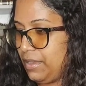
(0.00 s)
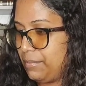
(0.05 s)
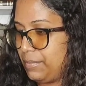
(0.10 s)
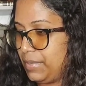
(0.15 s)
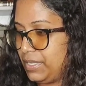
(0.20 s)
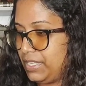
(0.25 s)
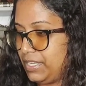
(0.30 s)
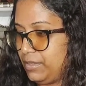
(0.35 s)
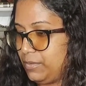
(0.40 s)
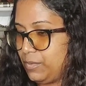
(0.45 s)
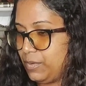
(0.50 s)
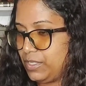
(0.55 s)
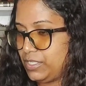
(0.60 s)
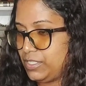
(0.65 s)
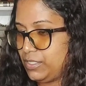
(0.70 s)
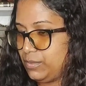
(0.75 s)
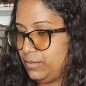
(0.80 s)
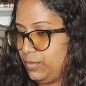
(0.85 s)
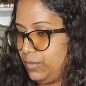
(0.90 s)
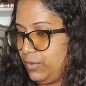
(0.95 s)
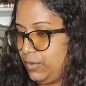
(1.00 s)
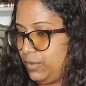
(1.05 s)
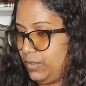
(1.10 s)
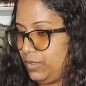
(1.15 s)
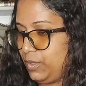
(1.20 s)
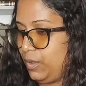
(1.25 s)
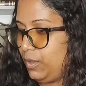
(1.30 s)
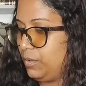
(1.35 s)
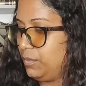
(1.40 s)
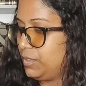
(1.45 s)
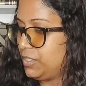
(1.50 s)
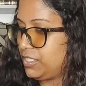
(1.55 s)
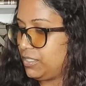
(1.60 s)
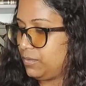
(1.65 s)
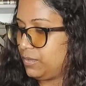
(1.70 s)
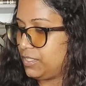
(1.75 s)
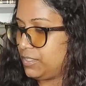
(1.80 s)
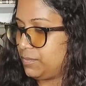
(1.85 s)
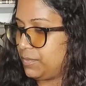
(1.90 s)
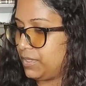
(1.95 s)
but it was small, almost a
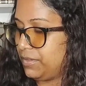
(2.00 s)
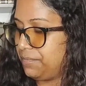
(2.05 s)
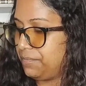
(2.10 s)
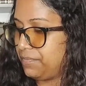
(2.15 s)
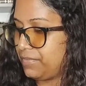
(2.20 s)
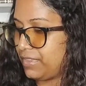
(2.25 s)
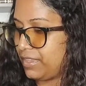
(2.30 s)
whisper.